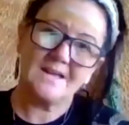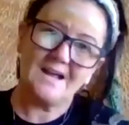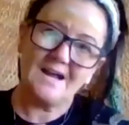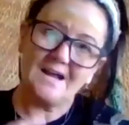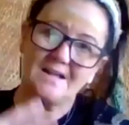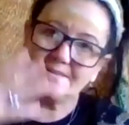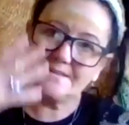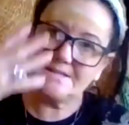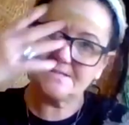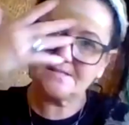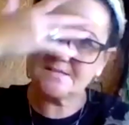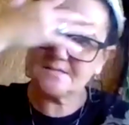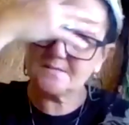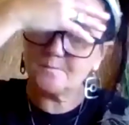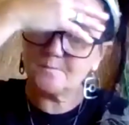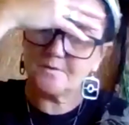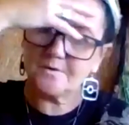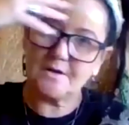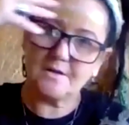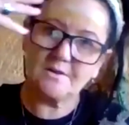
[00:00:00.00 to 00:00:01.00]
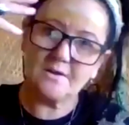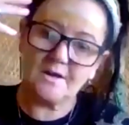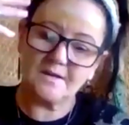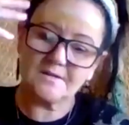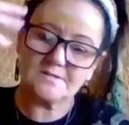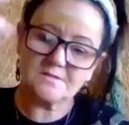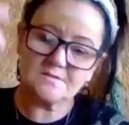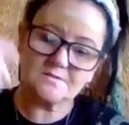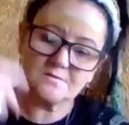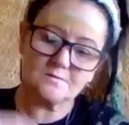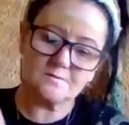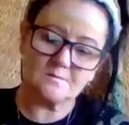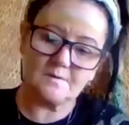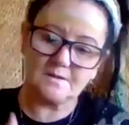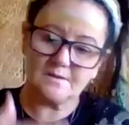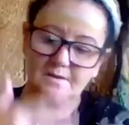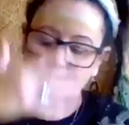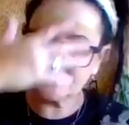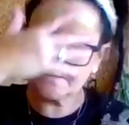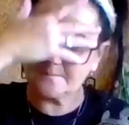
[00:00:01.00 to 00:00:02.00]
And this is what I like to do. I
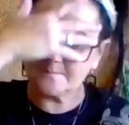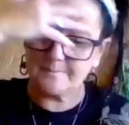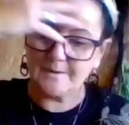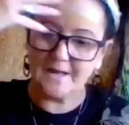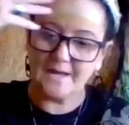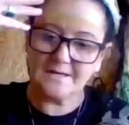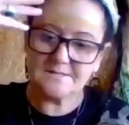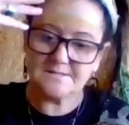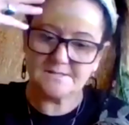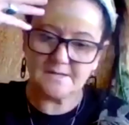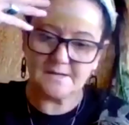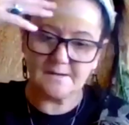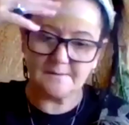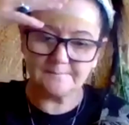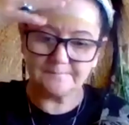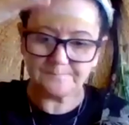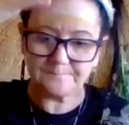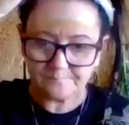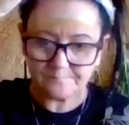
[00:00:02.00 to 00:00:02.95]
like to paint up